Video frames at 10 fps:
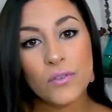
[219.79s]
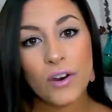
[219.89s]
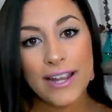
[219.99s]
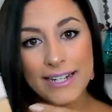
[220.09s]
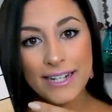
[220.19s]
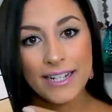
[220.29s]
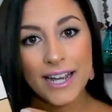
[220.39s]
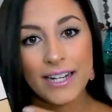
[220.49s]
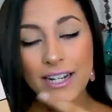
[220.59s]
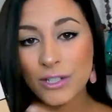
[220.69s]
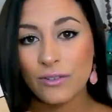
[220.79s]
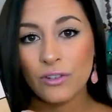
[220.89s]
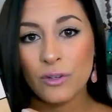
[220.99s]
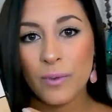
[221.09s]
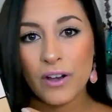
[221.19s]
for eight ninety-nine. I do have a
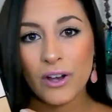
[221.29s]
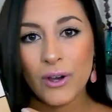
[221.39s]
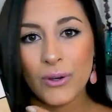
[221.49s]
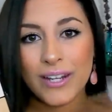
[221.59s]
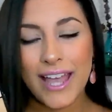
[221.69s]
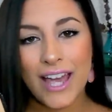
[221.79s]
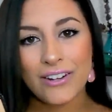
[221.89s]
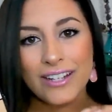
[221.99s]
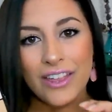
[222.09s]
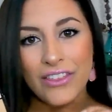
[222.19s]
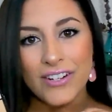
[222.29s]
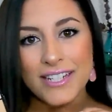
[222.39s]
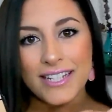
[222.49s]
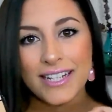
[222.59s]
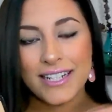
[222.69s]
coupon code, Catarina
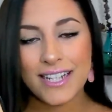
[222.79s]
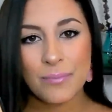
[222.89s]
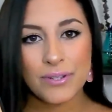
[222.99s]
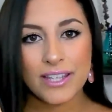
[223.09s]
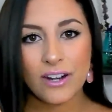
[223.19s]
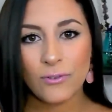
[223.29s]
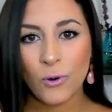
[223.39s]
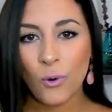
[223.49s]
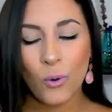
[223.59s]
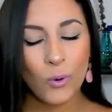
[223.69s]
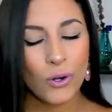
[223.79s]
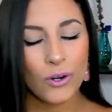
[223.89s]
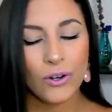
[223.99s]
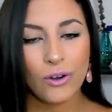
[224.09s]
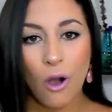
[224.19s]
thirteen, to get ten percent off your whole
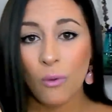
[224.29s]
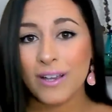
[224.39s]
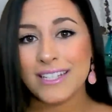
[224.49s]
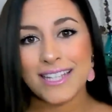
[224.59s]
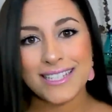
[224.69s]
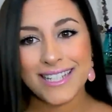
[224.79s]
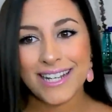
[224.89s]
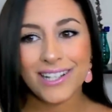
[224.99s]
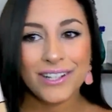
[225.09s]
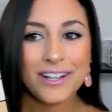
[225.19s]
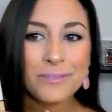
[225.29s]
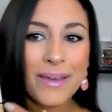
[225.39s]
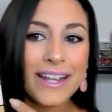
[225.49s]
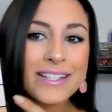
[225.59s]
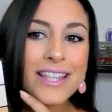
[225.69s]
order, always at City Color
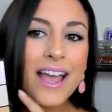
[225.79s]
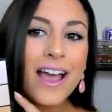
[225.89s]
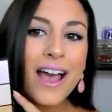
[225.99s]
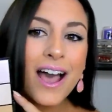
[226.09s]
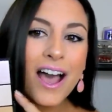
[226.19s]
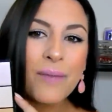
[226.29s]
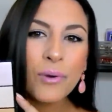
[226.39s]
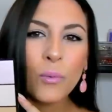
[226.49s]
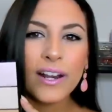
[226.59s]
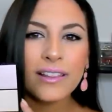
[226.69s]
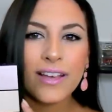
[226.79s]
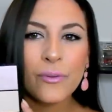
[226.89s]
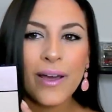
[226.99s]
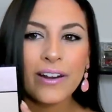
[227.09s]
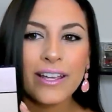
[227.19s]
Cosmetics. Um, but what I love
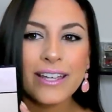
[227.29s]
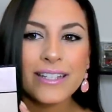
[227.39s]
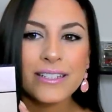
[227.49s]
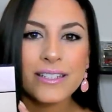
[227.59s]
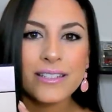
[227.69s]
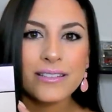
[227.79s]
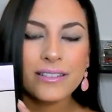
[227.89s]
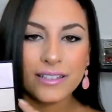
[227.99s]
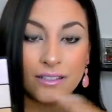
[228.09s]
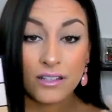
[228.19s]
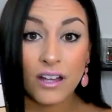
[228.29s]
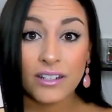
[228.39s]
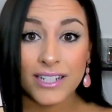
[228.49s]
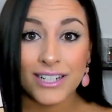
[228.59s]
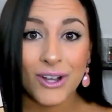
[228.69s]
about it is
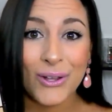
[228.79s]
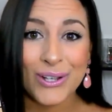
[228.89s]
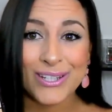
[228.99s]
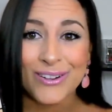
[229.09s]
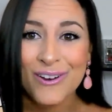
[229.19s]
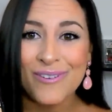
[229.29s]
under ten dollars for